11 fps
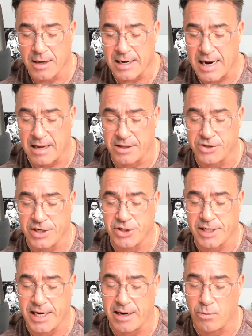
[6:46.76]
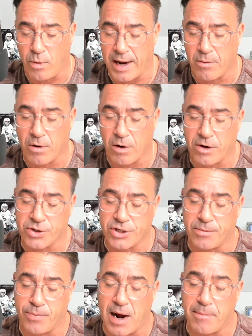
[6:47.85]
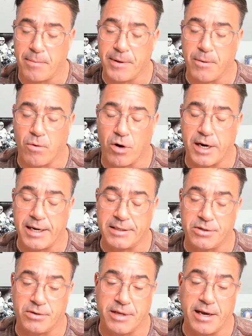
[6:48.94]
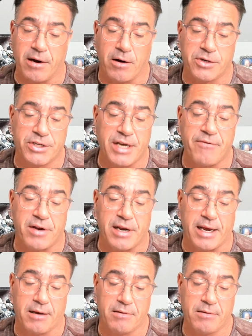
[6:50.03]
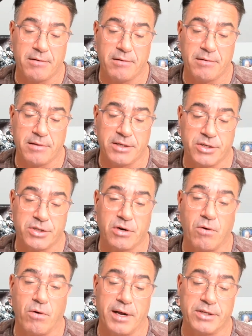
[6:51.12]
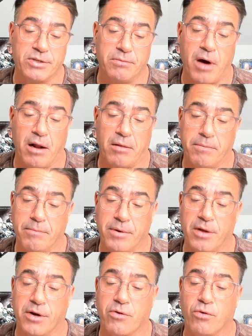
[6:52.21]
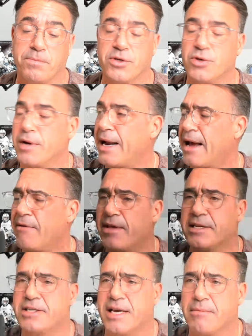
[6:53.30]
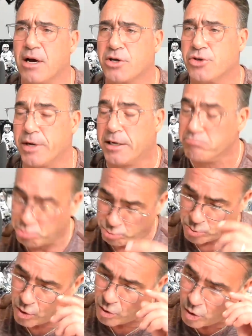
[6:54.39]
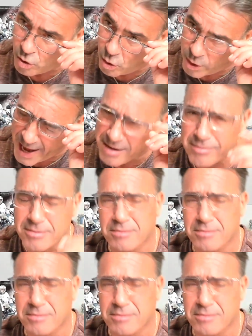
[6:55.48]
College-educated white workers could probably work until they are 70. This is according to Munnell. But other groups do not have that same luxury. Okay.